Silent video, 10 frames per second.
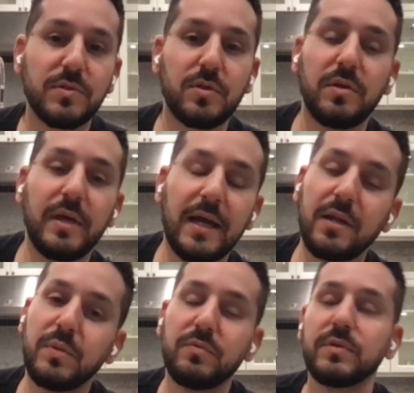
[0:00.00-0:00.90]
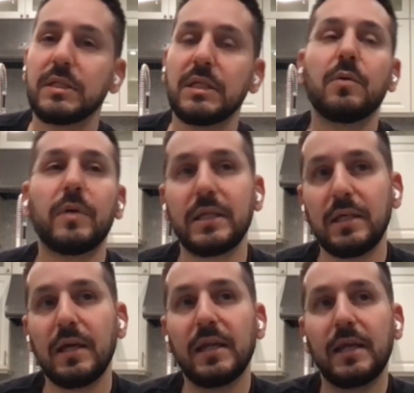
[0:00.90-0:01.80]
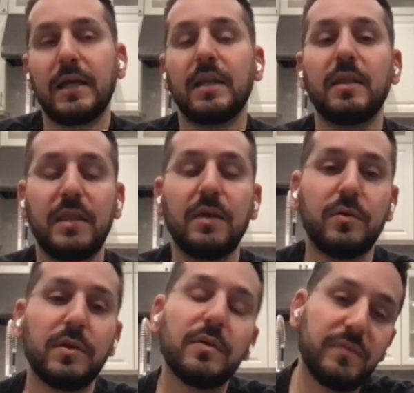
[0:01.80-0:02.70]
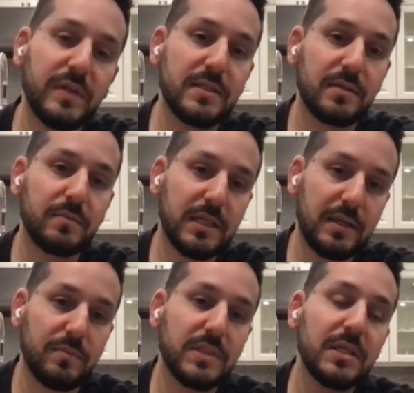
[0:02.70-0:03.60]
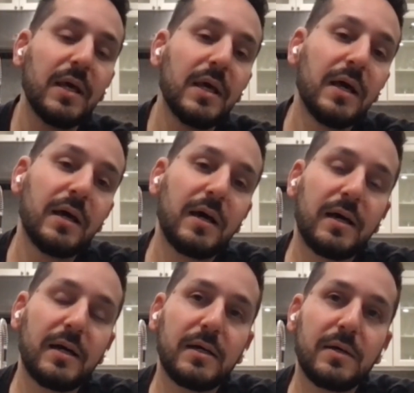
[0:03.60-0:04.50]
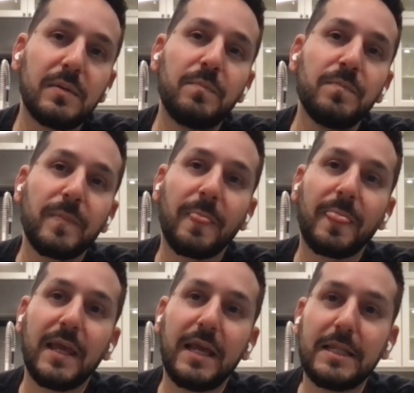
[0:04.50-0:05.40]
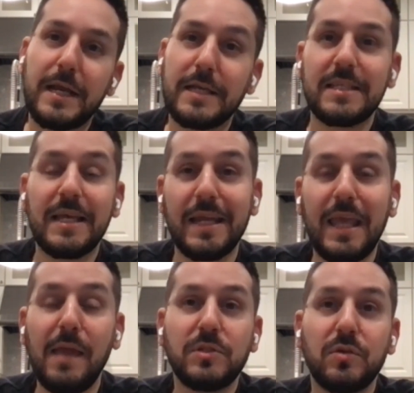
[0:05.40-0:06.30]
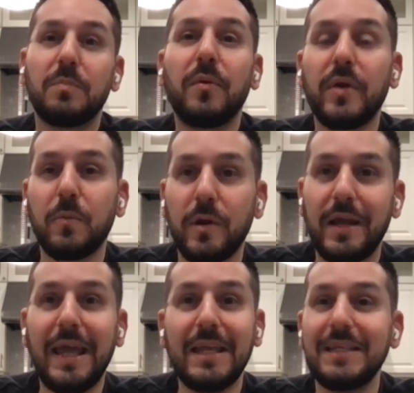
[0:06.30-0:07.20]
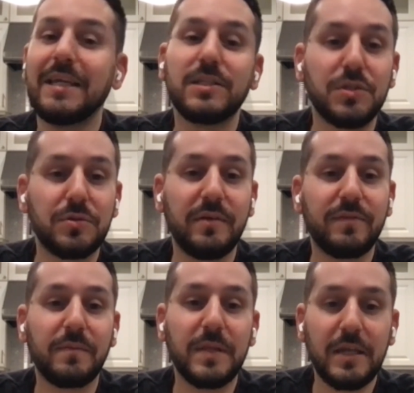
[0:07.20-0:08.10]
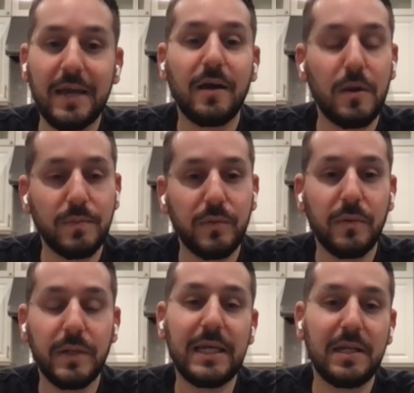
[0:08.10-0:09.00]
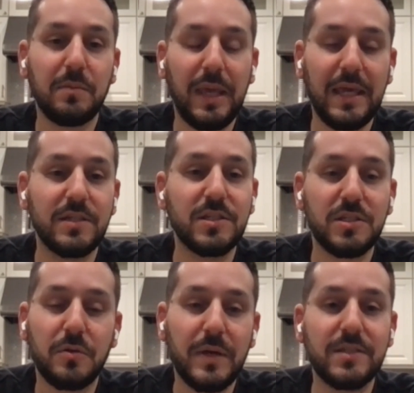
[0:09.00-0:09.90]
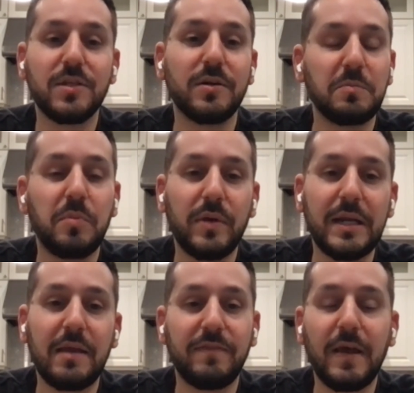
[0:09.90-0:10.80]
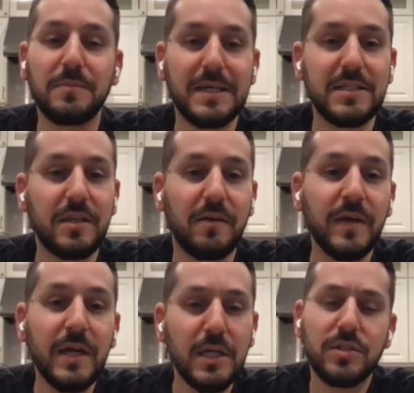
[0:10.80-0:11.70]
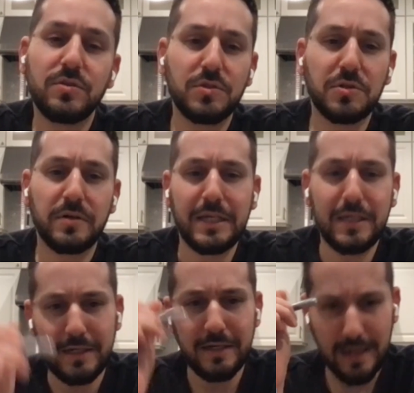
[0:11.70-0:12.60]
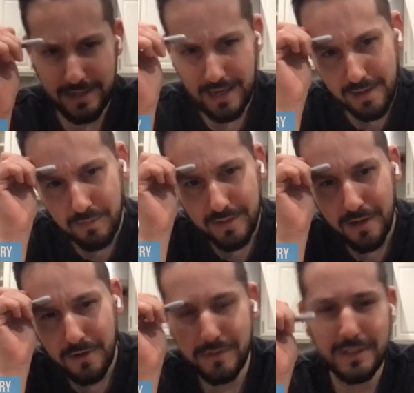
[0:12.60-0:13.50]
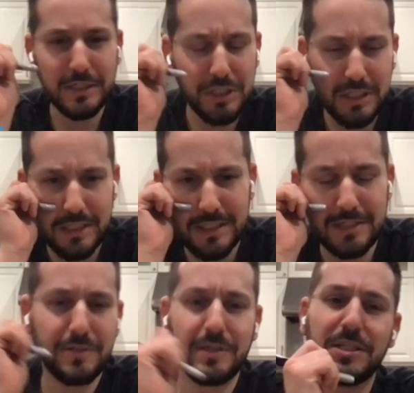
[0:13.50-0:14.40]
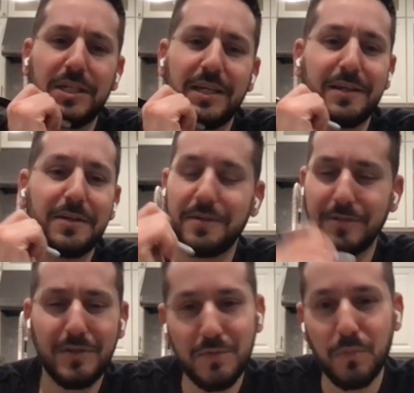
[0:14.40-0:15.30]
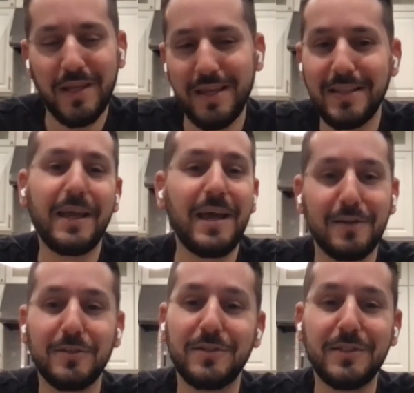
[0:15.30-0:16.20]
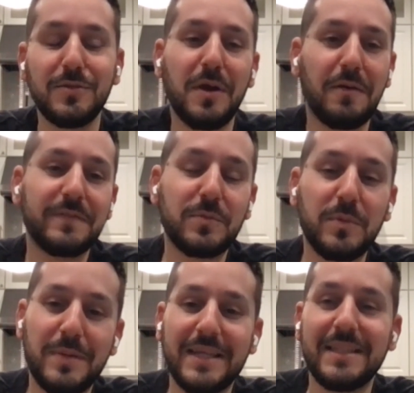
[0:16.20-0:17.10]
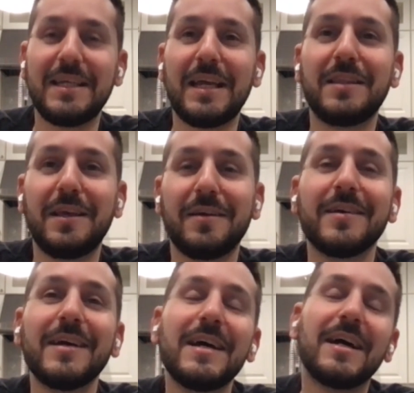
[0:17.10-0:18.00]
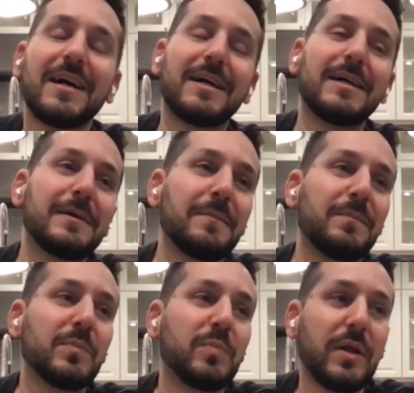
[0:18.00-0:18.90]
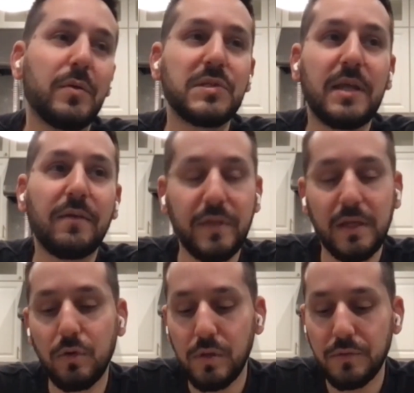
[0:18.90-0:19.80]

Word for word: So you got to be really quick. You got to kind of think on your feet sometimes. Um, and like I said, it came to a point where any injury from the neck up, we were getting paged. So at a certain point, I found myself suturing an, an eyebrow and a cheek mm-hmm. or a chin, or it's just it, they got a little too comfortable by the end there. Um, but it was definitely cool.